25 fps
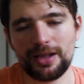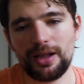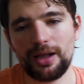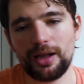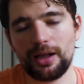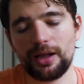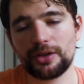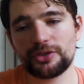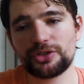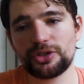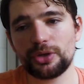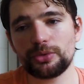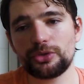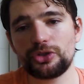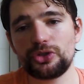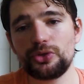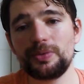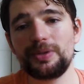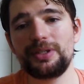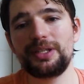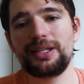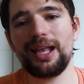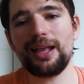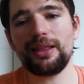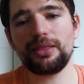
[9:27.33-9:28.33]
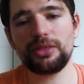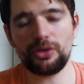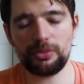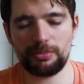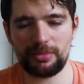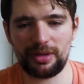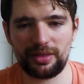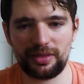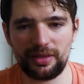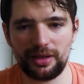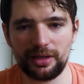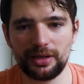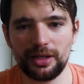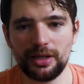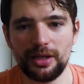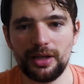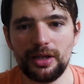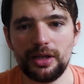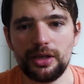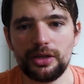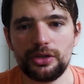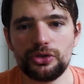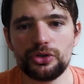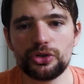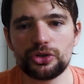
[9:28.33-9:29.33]
So to get to Mythic,
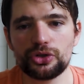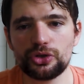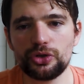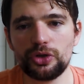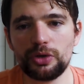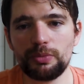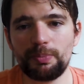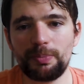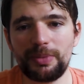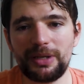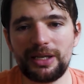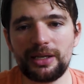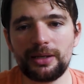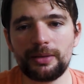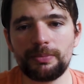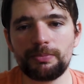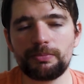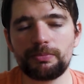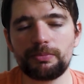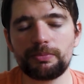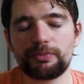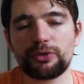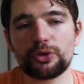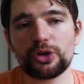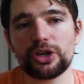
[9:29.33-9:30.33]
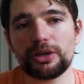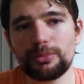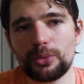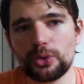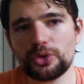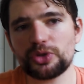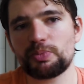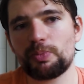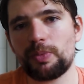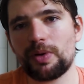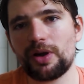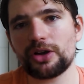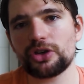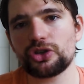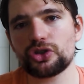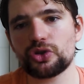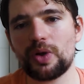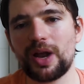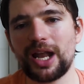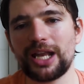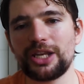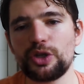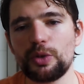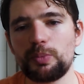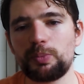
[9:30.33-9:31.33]
you should be, for the most part,
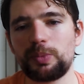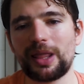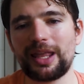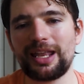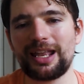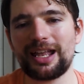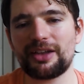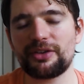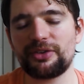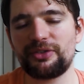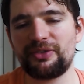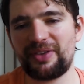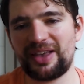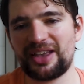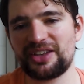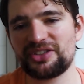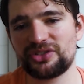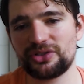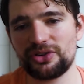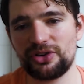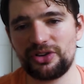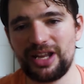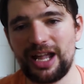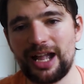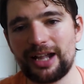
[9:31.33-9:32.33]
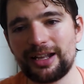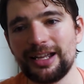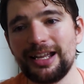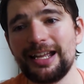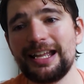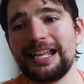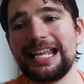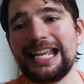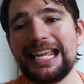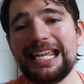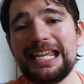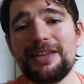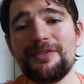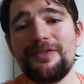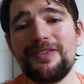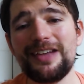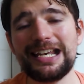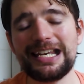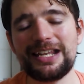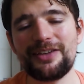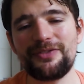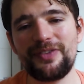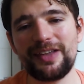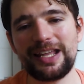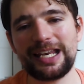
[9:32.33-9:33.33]
trying to play a faster deck,
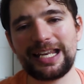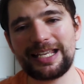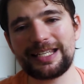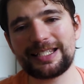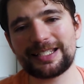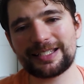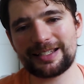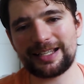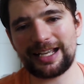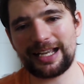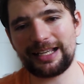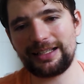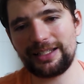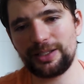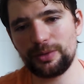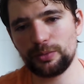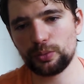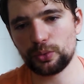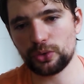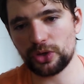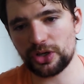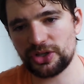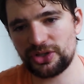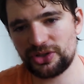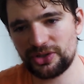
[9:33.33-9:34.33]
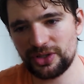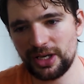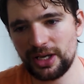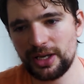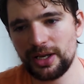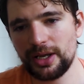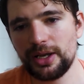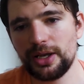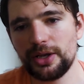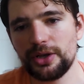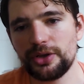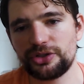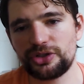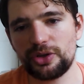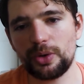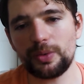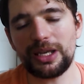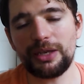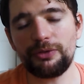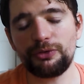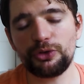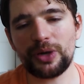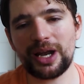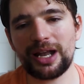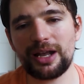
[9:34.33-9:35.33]
even if it is slightly worse. So
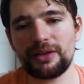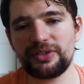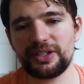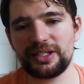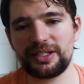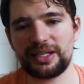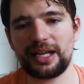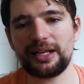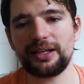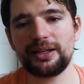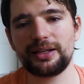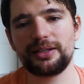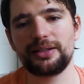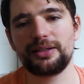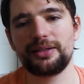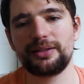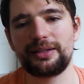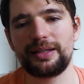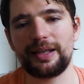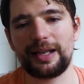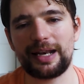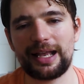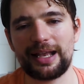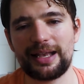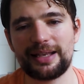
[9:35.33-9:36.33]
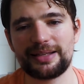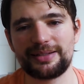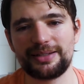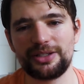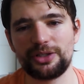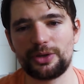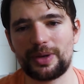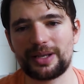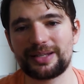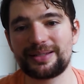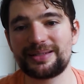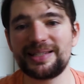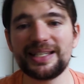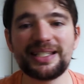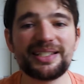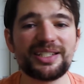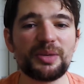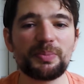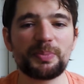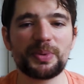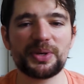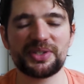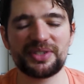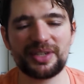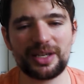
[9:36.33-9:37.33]
if you have a deck that has, a
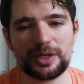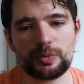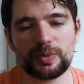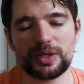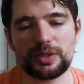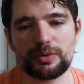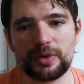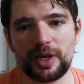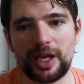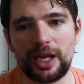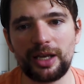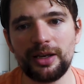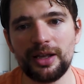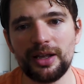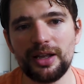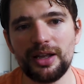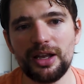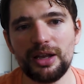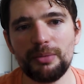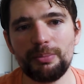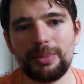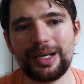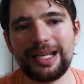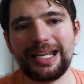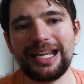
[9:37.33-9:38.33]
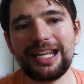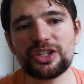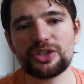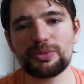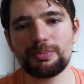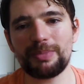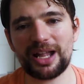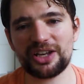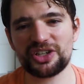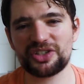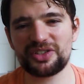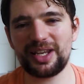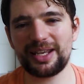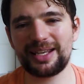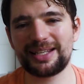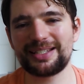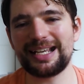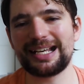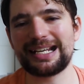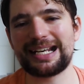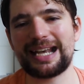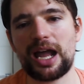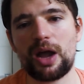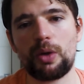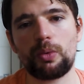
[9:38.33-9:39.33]
60% win rate, but each match takes
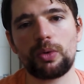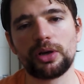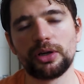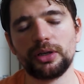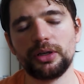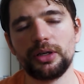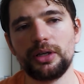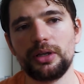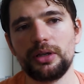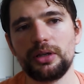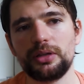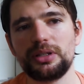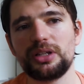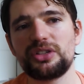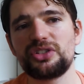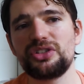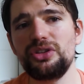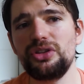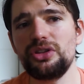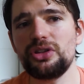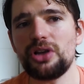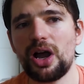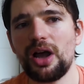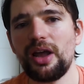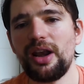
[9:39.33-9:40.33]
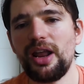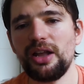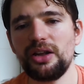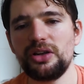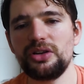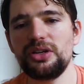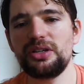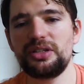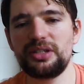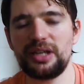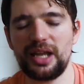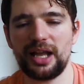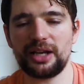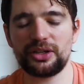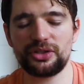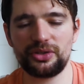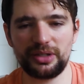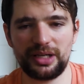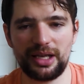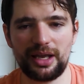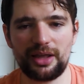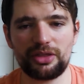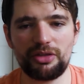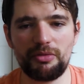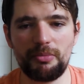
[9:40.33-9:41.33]
an hour, that's not a good deck to
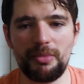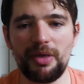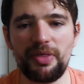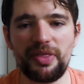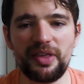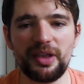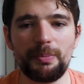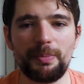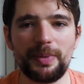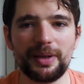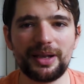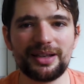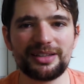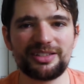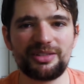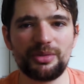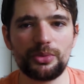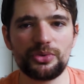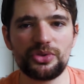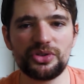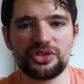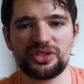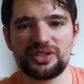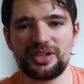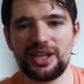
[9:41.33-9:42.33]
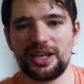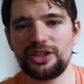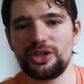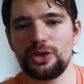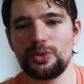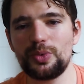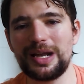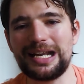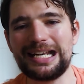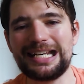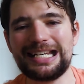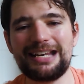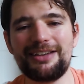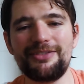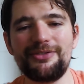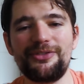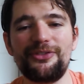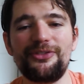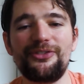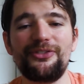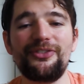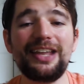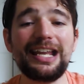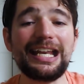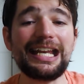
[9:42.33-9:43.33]
get to Mythic because it would just take you an
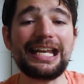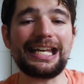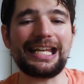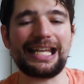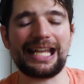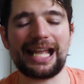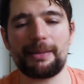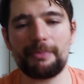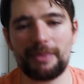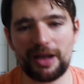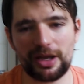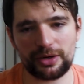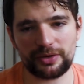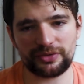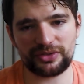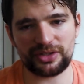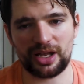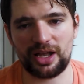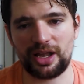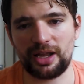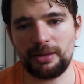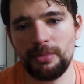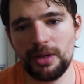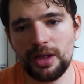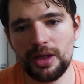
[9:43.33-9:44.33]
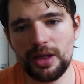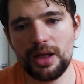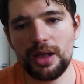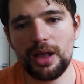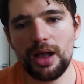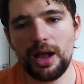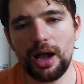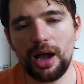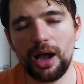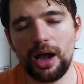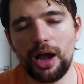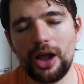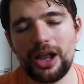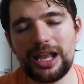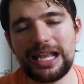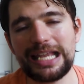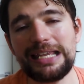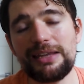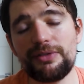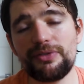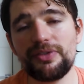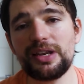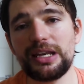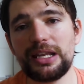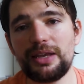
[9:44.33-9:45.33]
infinity amount of time,
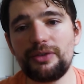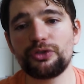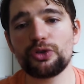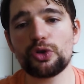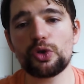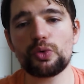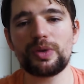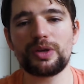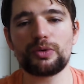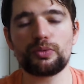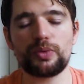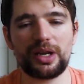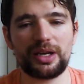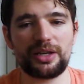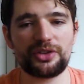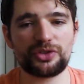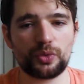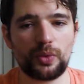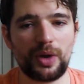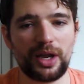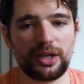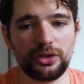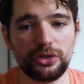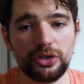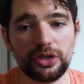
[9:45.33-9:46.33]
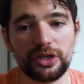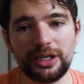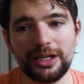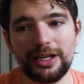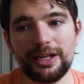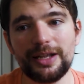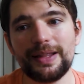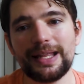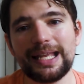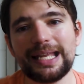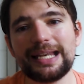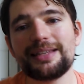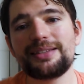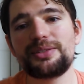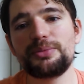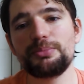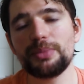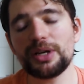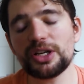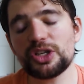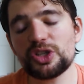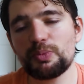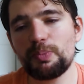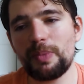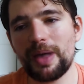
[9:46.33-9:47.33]
even if your win rate is quite good. It is
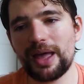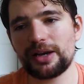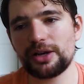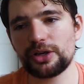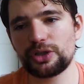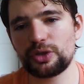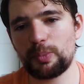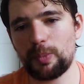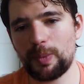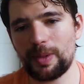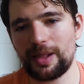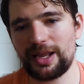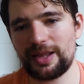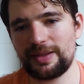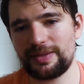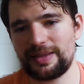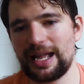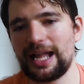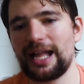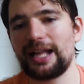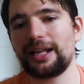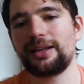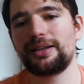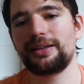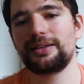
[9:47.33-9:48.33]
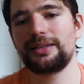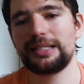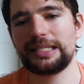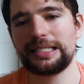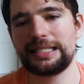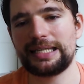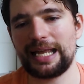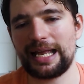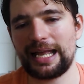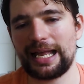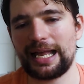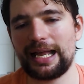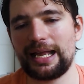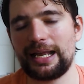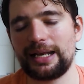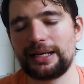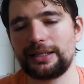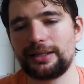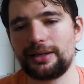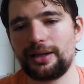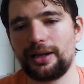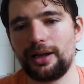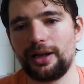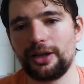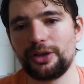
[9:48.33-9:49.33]
much better to play a deck
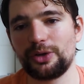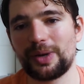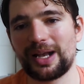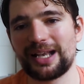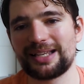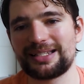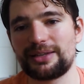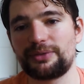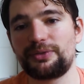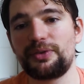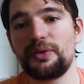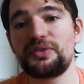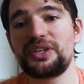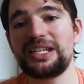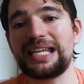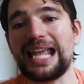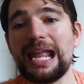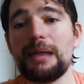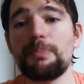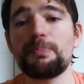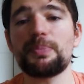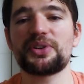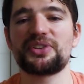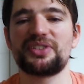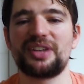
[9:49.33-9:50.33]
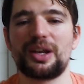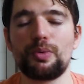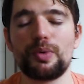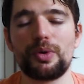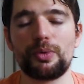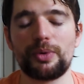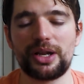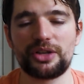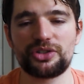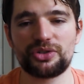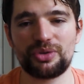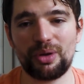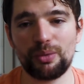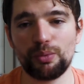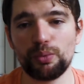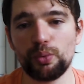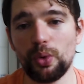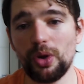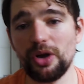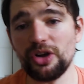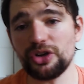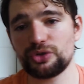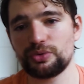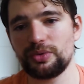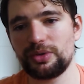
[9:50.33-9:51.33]
that, has a 58% win rate, so a
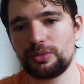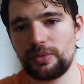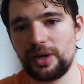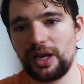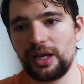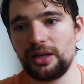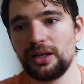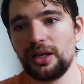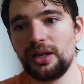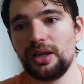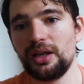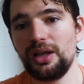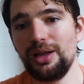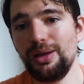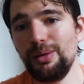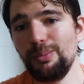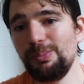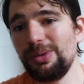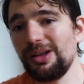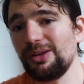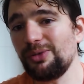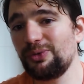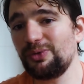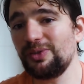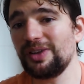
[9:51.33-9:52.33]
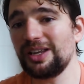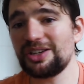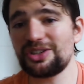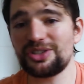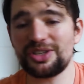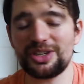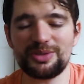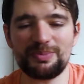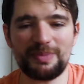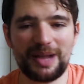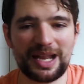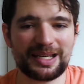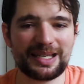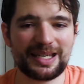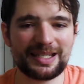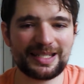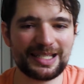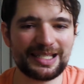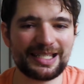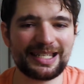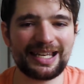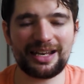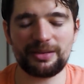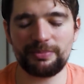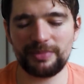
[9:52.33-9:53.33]
worse win rate, but finishes matches
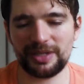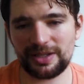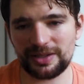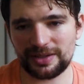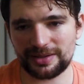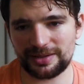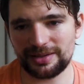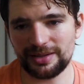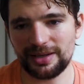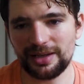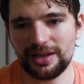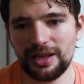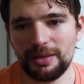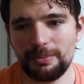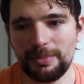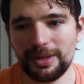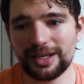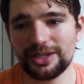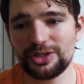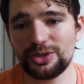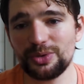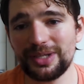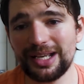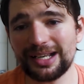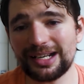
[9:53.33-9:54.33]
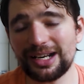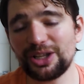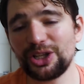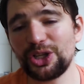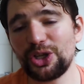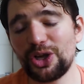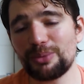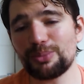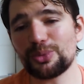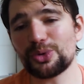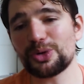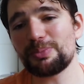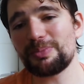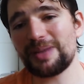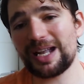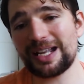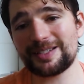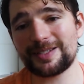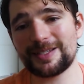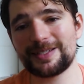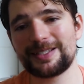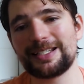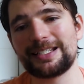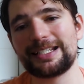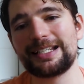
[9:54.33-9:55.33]
in 10 minutes. Because you get a lot more
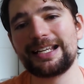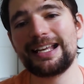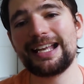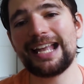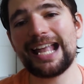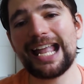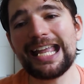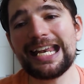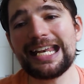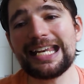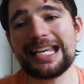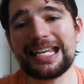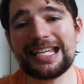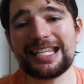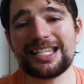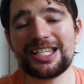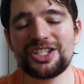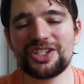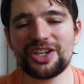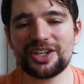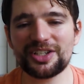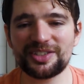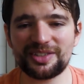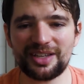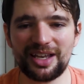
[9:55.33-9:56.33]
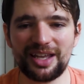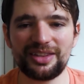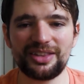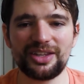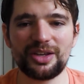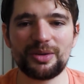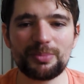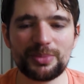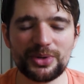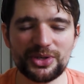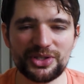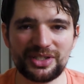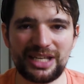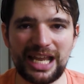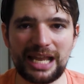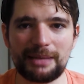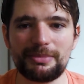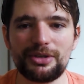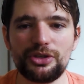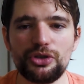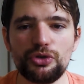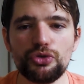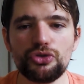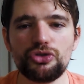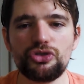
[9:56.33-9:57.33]
matches in. And it is just a numbers
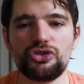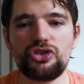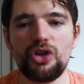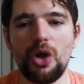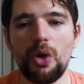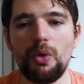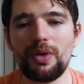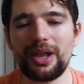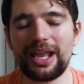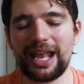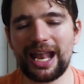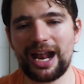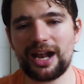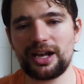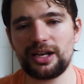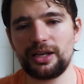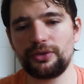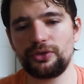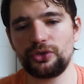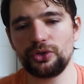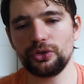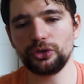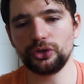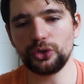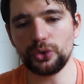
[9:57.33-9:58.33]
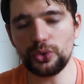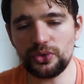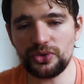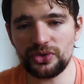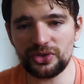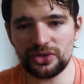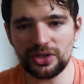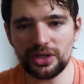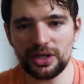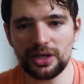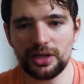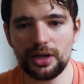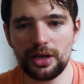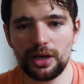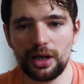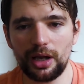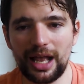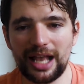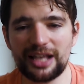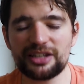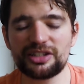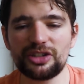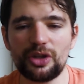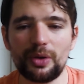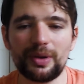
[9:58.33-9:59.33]
game. You don't care if you lose
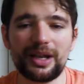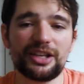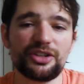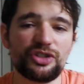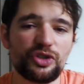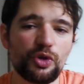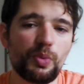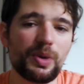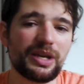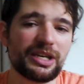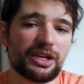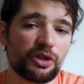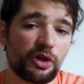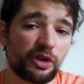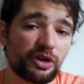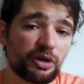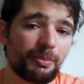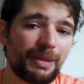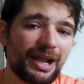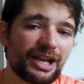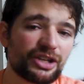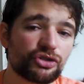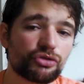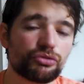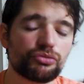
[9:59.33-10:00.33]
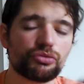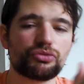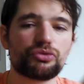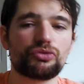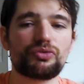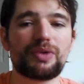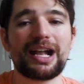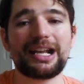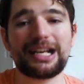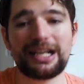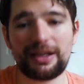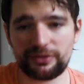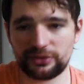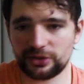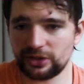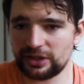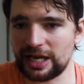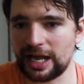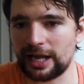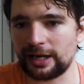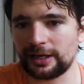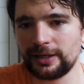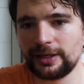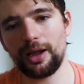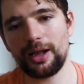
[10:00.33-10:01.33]
as long as you win another match right after
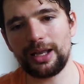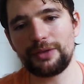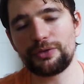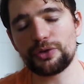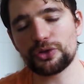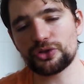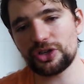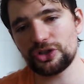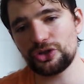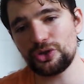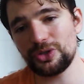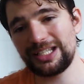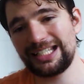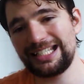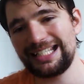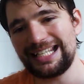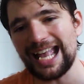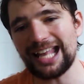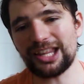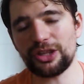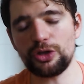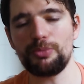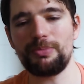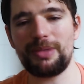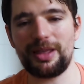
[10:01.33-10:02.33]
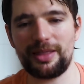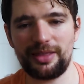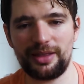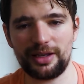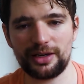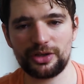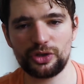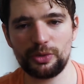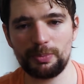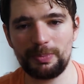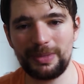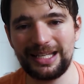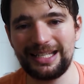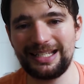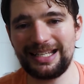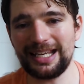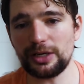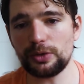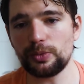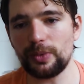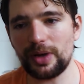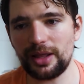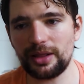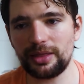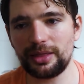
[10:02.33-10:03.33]
that. If you're trying to get to Mythic to
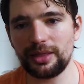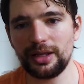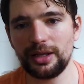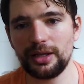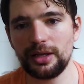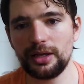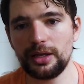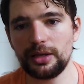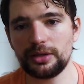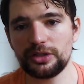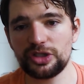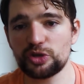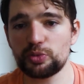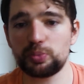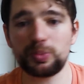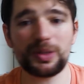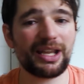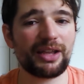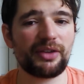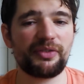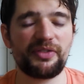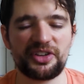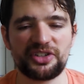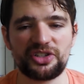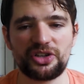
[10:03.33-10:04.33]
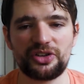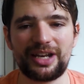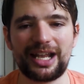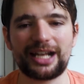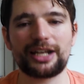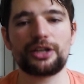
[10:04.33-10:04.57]
begin with, just play a faster deck.